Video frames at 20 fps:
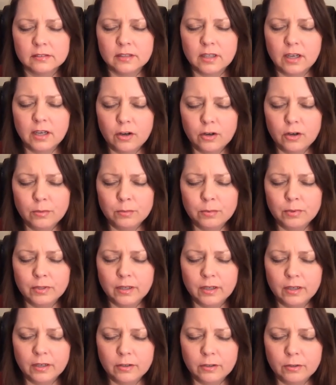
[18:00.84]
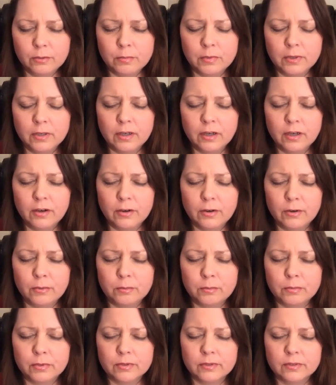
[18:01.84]
Hope, hope,
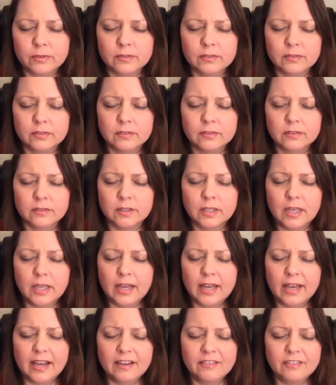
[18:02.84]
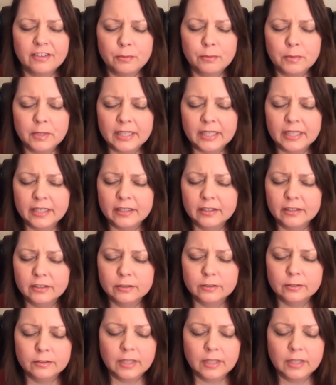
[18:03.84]
hope. Everybody who